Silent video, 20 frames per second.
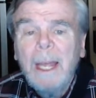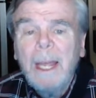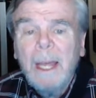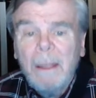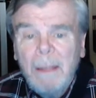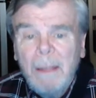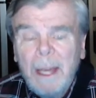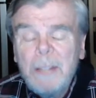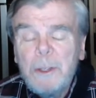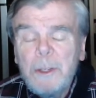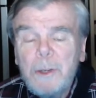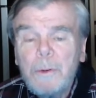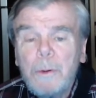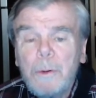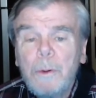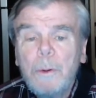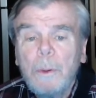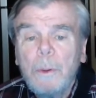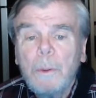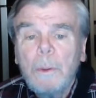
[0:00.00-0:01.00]
That's
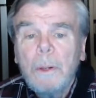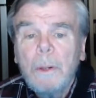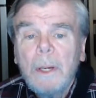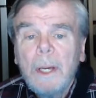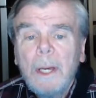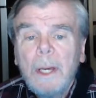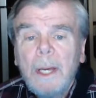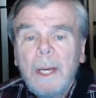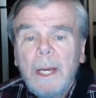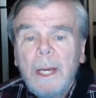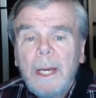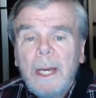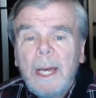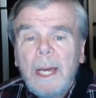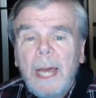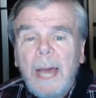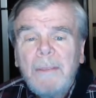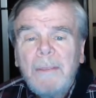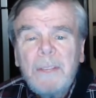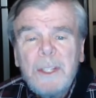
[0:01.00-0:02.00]
true.
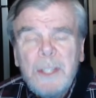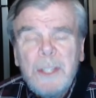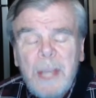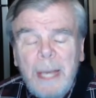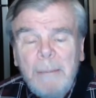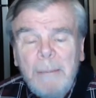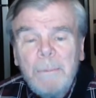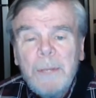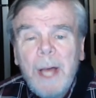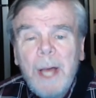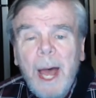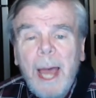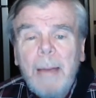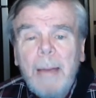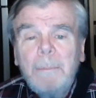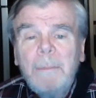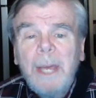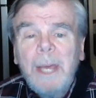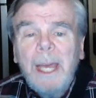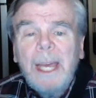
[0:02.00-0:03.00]
At the same
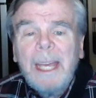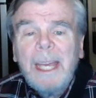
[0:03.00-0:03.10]
time,